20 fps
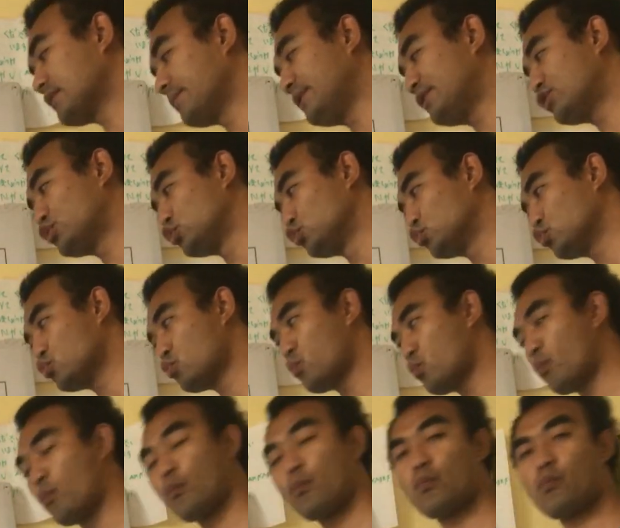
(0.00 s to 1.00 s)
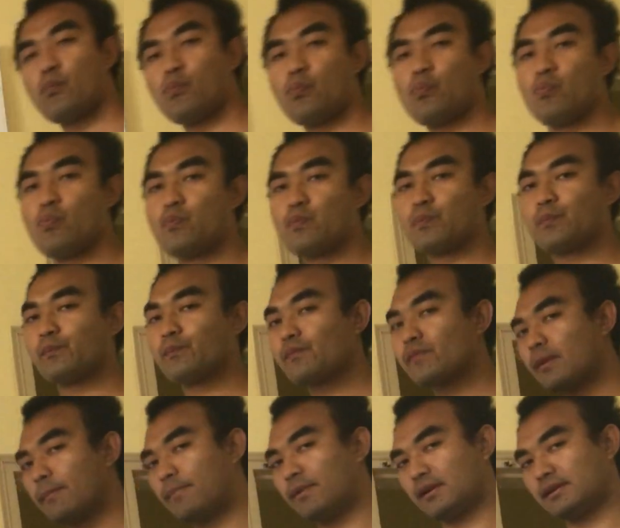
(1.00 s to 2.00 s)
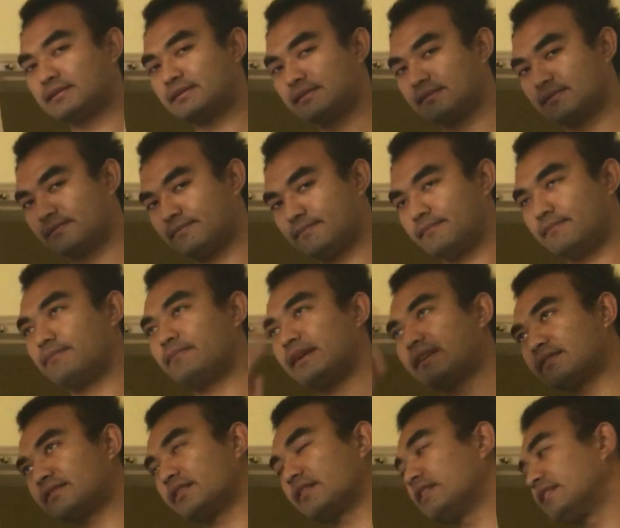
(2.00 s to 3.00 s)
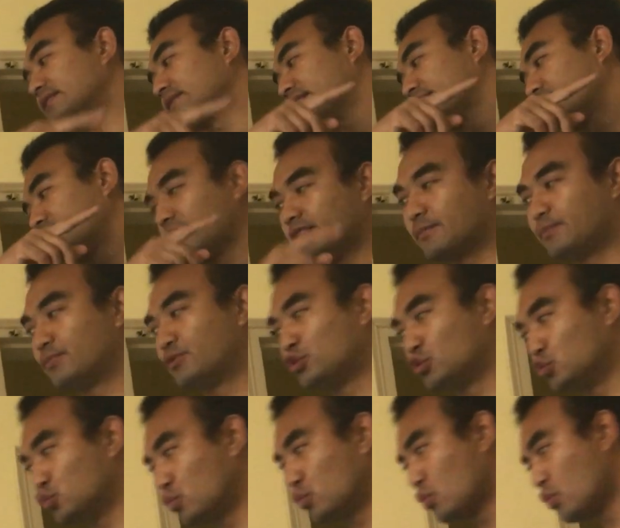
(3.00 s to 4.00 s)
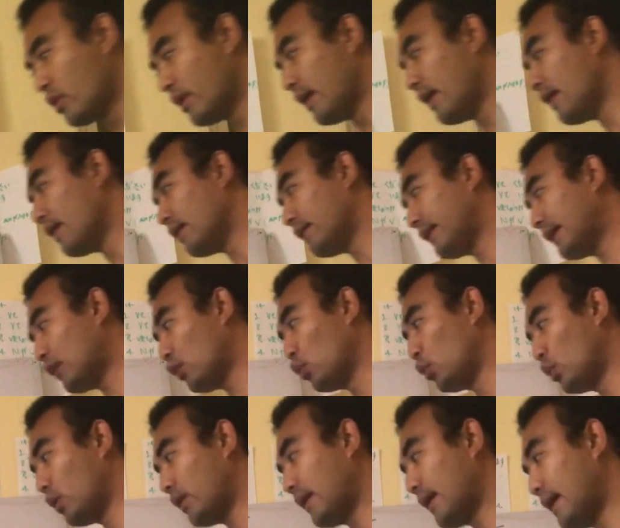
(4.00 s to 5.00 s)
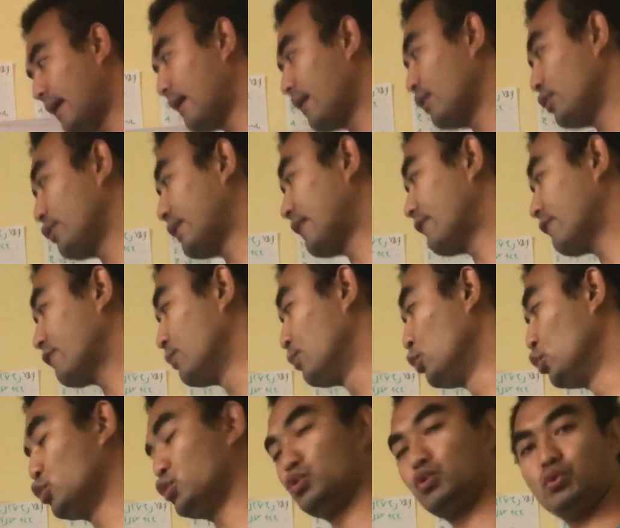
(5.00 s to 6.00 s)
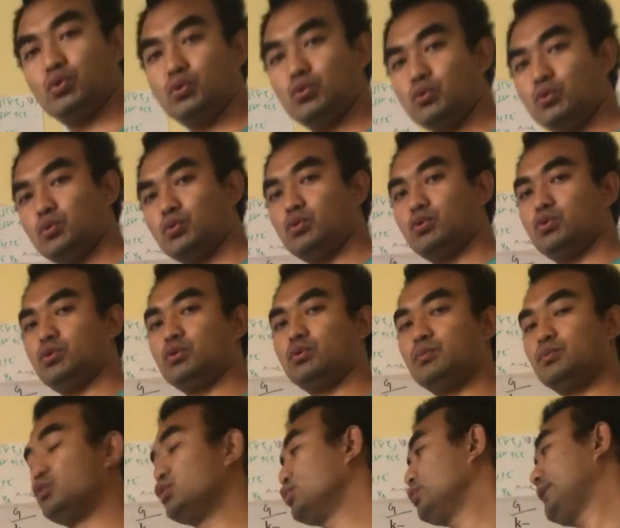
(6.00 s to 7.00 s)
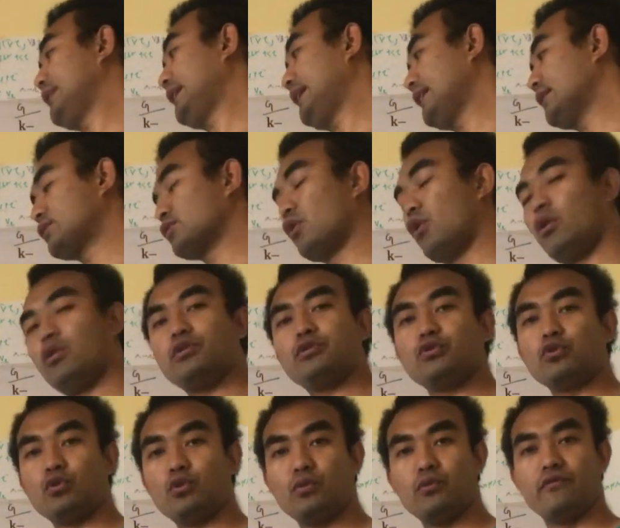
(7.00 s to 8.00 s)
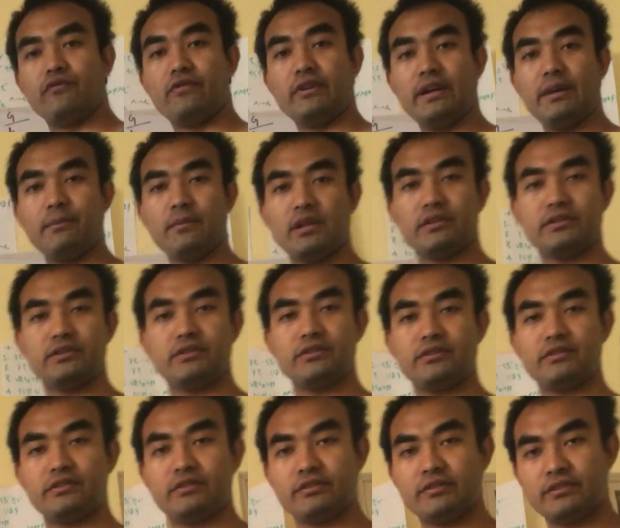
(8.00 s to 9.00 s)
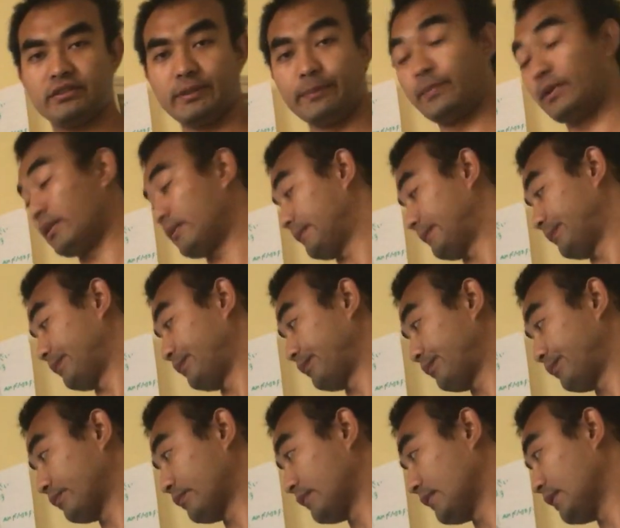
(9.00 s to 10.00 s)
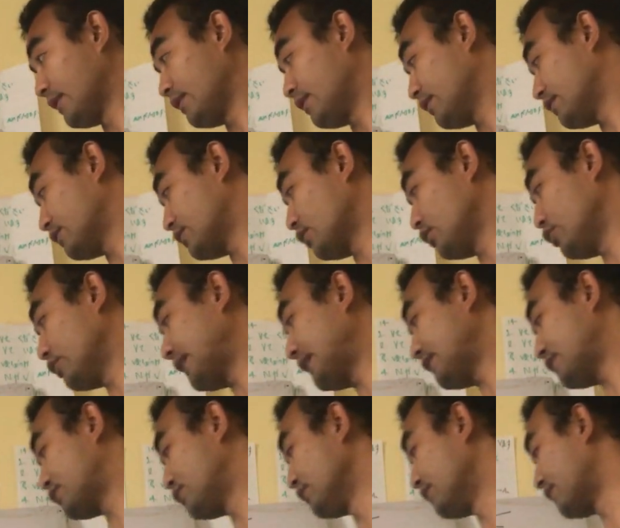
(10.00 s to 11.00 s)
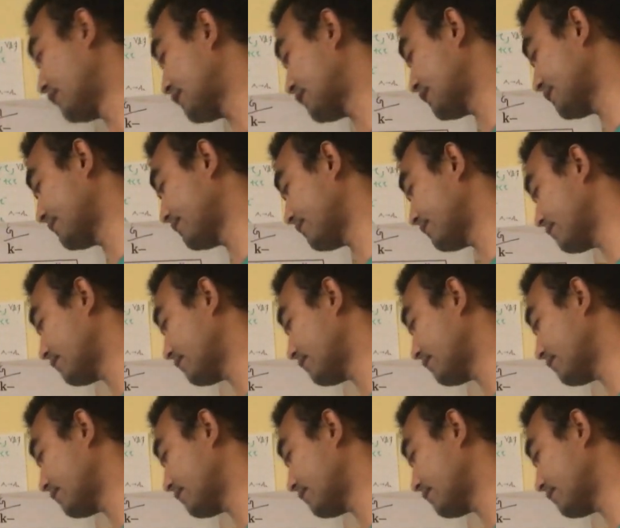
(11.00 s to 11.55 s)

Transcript: It's going to be Su. Plus, make a circle itself. It's Su. Now you have mu. Mu is also very much simple. So you write Su first.